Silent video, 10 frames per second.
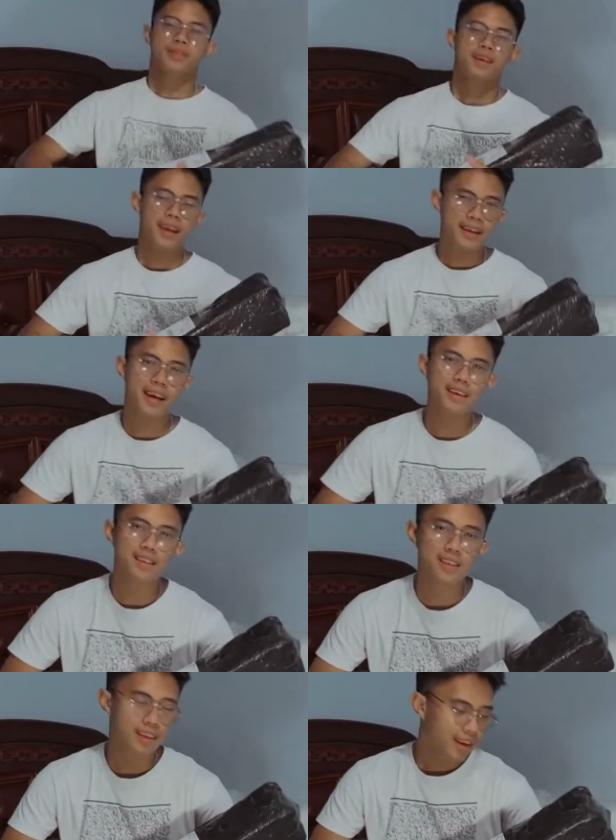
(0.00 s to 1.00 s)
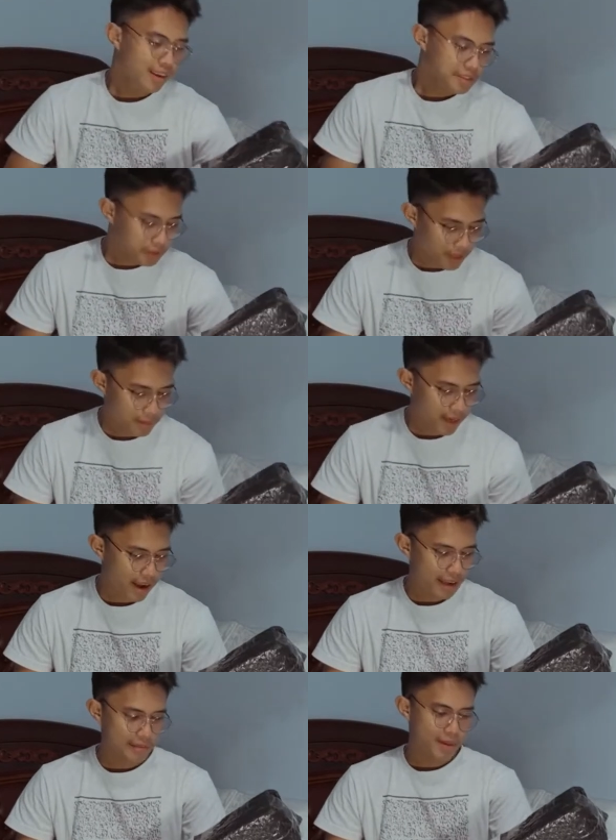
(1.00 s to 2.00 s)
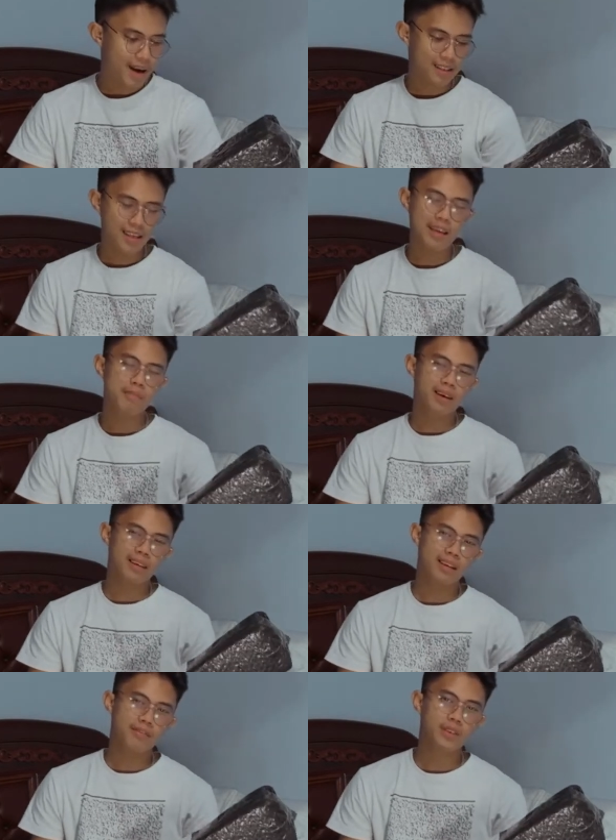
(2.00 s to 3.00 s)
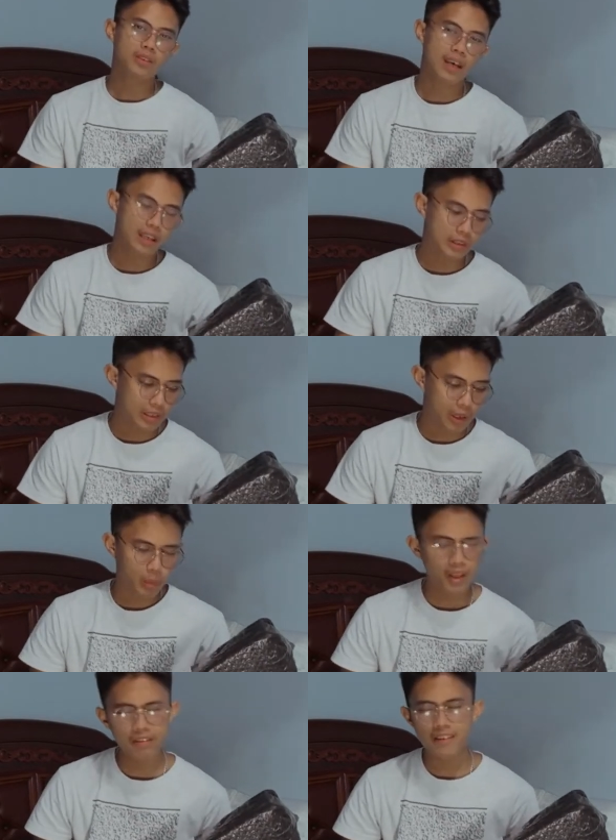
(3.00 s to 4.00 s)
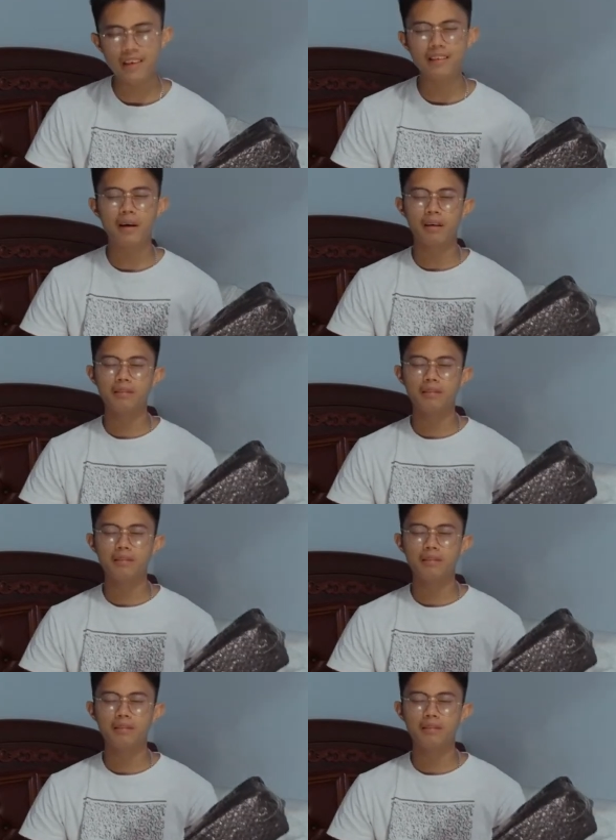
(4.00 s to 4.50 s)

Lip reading: Hey guys! Today mag-unbox and magre-review tayo ng Wiefeng